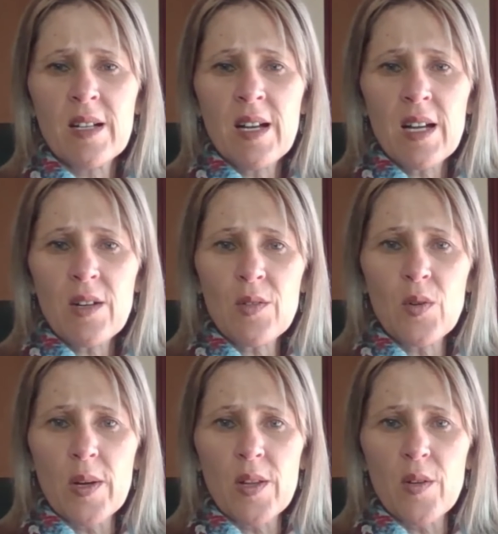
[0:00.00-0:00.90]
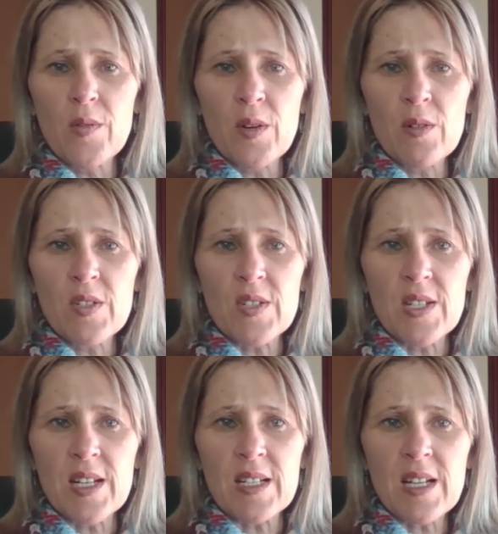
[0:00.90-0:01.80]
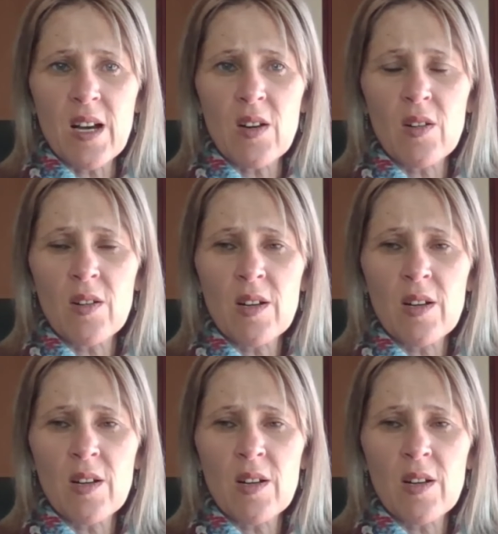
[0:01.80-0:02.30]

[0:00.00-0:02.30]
I don't know whether you've noticed yet how